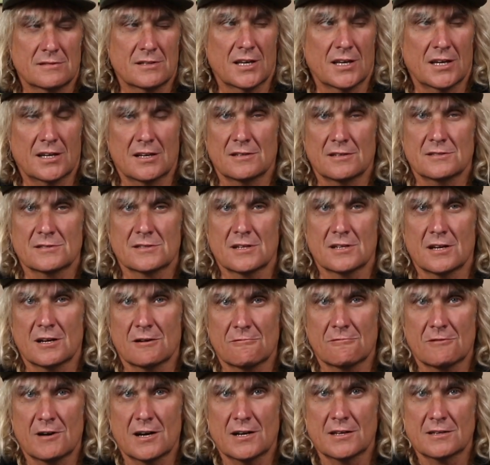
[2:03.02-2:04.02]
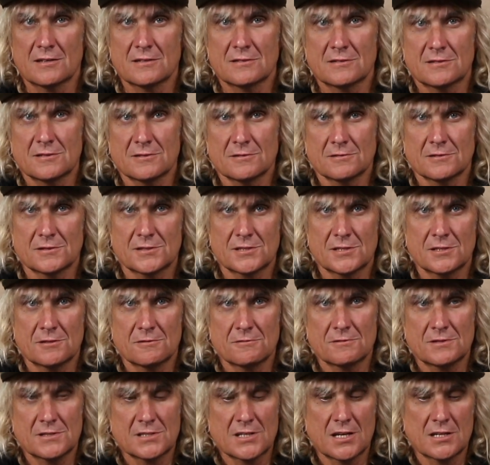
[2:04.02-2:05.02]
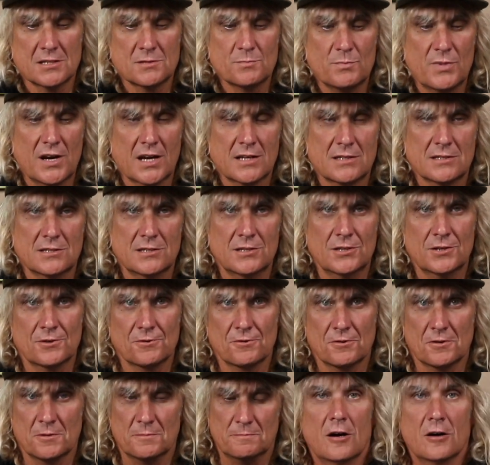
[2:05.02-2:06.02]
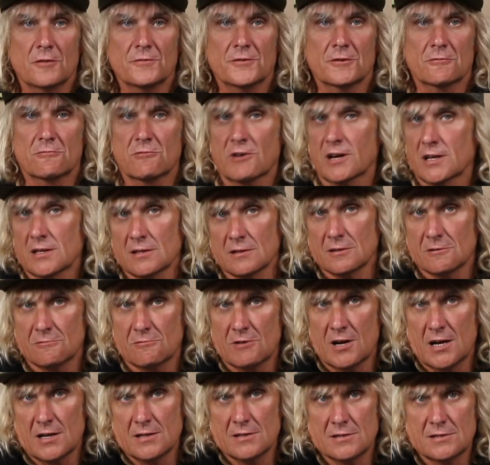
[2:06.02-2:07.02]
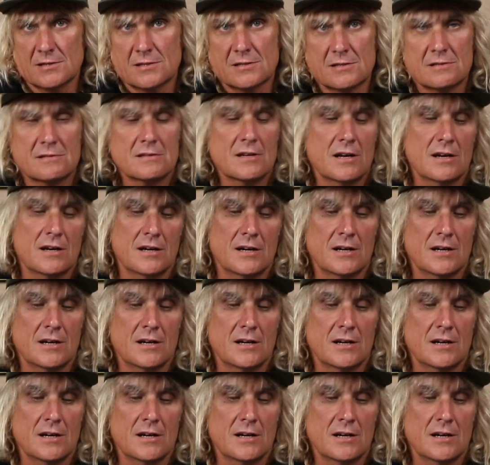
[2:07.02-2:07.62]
They don't start running until the series gets back to Europe. Of the regular runners,